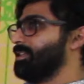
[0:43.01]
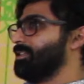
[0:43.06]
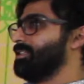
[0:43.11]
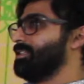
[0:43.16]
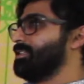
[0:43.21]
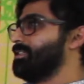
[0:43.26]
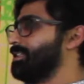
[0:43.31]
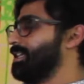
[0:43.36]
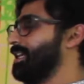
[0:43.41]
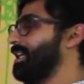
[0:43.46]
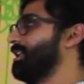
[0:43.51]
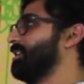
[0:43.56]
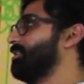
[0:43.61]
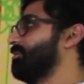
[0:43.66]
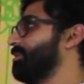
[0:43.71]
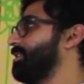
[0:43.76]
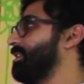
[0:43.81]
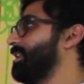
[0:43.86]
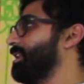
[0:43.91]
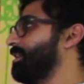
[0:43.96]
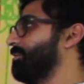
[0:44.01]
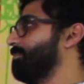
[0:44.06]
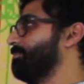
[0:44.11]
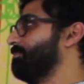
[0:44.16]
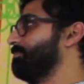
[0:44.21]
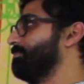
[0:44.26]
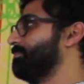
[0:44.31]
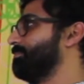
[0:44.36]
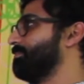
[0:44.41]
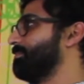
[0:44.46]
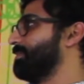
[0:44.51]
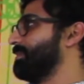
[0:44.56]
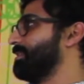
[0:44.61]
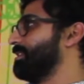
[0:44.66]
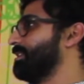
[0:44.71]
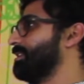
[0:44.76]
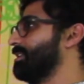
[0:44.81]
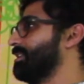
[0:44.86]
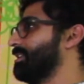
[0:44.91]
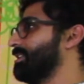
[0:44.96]
didn't end with him.
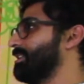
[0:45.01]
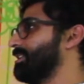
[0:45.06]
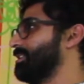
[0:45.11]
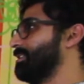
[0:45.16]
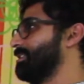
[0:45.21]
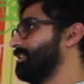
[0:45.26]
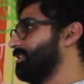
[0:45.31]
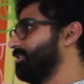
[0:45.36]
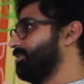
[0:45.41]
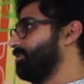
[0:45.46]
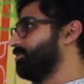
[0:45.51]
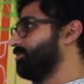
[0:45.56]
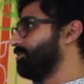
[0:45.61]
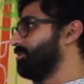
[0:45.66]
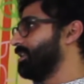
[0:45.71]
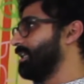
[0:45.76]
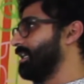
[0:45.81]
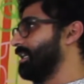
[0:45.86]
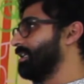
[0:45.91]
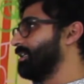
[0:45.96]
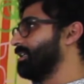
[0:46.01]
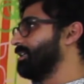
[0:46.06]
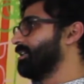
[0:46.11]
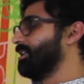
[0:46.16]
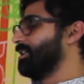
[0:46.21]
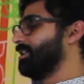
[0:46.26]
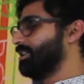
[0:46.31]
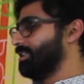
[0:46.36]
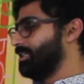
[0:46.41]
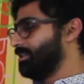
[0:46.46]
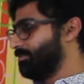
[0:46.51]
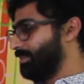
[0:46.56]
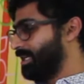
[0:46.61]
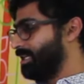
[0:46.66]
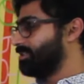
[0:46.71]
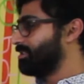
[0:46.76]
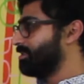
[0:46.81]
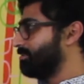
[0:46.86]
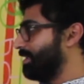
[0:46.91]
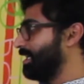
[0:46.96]
It continued, and
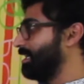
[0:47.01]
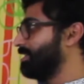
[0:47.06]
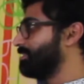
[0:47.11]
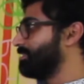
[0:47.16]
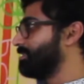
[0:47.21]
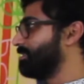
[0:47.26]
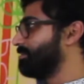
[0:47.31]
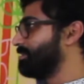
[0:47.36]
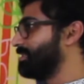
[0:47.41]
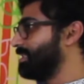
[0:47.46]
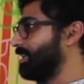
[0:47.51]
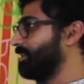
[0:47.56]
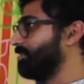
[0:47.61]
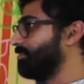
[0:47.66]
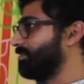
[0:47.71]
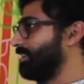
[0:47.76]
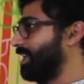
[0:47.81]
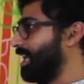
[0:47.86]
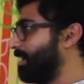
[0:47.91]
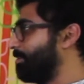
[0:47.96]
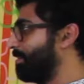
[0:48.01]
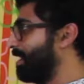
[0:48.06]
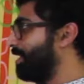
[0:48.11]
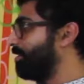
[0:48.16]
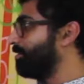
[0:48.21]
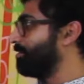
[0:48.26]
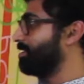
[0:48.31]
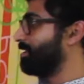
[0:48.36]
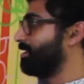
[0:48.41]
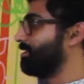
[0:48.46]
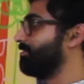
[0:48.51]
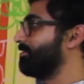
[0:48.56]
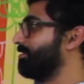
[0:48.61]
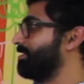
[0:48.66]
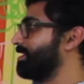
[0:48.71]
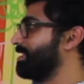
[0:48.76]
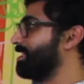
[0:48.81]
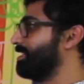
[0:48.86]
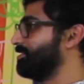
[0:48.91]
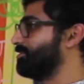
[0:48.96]
Malcolm X himself came out of
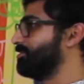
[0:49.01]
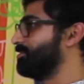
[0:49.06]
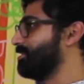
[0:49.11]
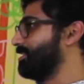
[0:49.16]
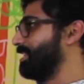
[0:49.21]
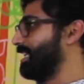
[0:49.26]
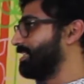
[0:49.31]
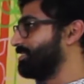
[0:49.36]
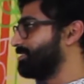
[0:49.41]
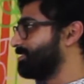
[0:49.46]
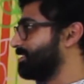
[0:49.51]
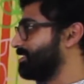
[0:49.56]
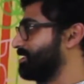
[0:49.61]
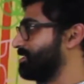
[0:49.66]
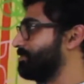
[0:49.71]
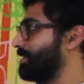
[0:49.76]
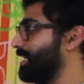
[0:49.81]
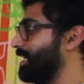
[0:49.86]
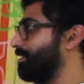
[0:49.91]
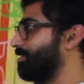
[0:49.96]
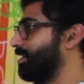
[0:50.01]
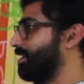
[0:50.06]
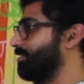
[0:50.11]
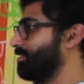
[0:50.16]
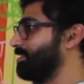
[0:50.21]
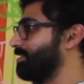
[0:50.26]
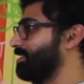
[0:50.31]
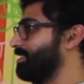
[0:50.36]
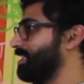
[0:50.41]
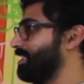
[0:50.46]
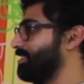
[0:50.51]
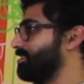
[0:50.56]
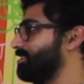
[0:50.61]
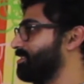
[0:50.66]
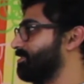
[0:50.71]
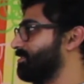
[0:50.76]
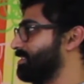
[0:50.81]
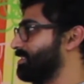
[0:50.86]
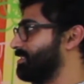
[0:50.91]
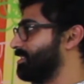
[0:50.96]
a cultural nationalist background in the Nation
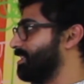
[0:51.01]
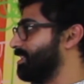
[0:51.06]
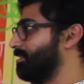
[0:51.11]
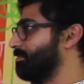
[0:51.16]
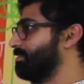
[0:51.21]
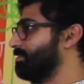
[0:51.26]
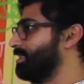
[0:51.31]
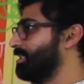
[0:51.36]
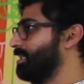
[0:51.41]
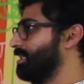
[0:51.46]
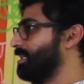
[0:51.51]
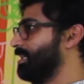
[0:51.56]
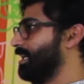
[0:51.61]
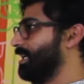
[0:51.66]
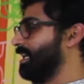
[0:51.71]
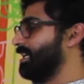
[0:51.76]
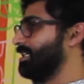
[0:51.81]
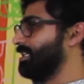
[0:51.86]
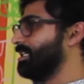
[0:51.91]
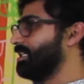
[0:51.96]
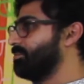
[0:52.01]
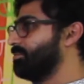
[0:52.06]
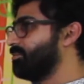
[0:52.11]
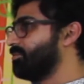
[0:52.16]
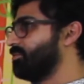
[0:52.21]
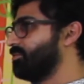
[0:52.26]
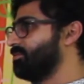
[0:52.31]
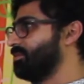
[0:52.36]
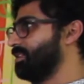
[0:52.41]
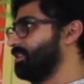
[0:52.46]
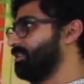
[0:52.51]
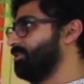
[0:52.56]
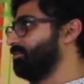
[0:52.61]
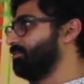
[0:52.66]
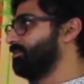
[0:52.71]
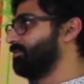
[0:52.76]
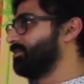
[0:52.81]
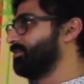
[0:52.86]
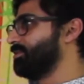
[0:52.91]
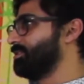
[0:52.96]
of Islam, and he moved in the
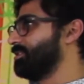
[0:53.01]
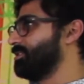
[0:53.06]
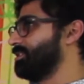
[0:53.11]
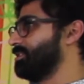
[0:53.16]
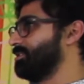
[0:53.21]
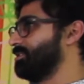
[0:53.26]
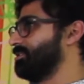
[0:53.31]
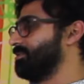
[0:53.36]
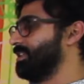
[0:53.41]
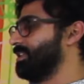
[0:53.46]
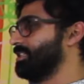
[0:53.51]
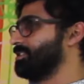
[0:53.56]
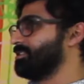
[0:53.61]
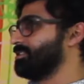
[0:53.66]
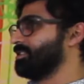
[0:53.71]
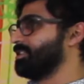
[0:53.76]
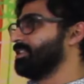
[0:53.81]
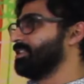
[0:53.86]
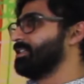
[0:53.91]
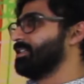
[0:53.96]
universalist direction.